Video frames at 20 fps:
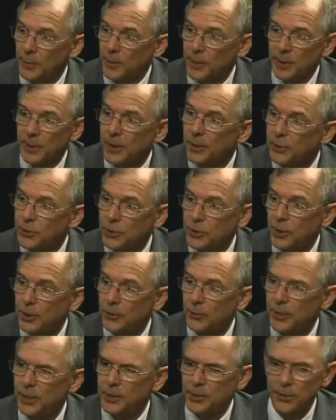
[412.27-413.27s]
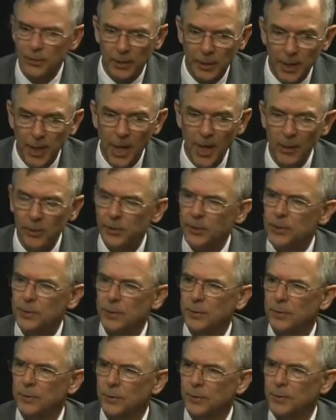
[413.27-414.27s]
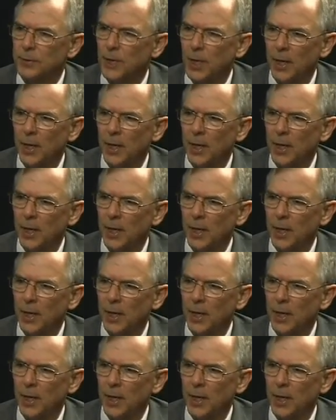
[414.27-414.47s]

the younger generation, our college students,